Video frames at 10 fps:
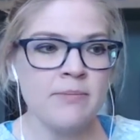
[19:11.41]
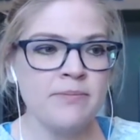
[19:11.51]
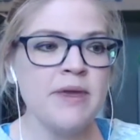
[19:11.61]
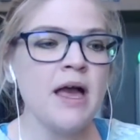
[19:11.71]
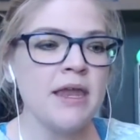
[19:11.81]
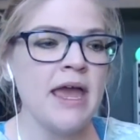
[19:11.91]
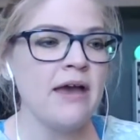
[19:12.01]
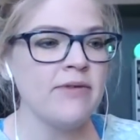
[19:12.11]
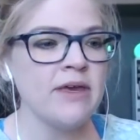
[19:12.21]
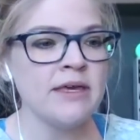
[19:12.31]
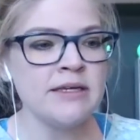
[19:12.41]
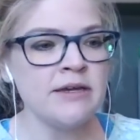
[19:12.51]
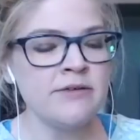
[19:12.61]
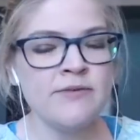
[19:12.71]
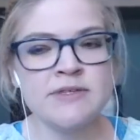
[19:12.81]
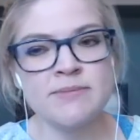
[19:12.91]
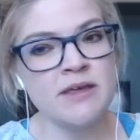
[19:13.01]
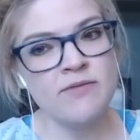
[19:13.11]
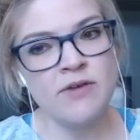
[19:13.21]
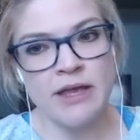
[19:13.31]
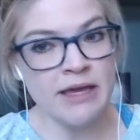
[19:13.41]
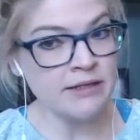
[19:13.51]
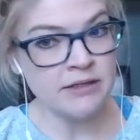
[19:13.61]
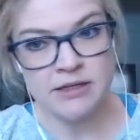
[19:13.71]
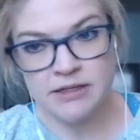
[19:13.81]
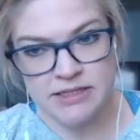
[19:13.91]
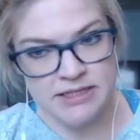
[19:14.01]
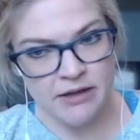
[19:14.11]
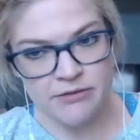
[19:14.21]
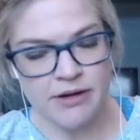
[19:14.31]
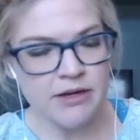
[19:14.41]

beyond having, something very analytically sound, right?